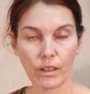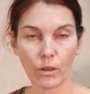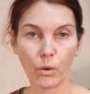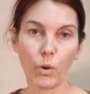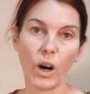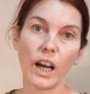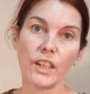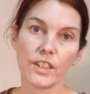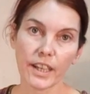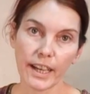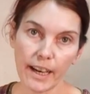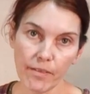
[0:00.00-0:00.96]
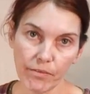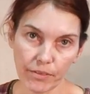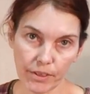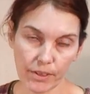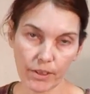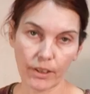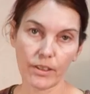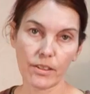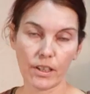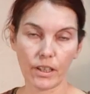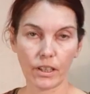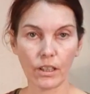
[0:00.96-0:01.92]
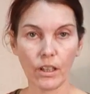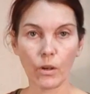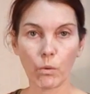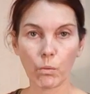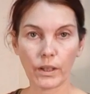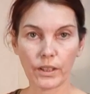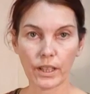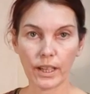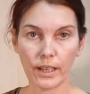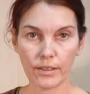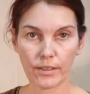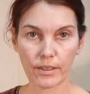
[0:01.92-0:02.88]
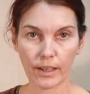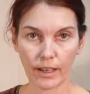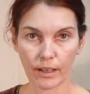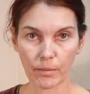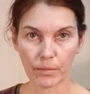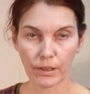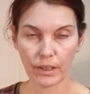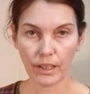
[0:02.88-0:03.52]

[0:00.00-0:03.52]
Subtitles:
or underemphasizing one key step,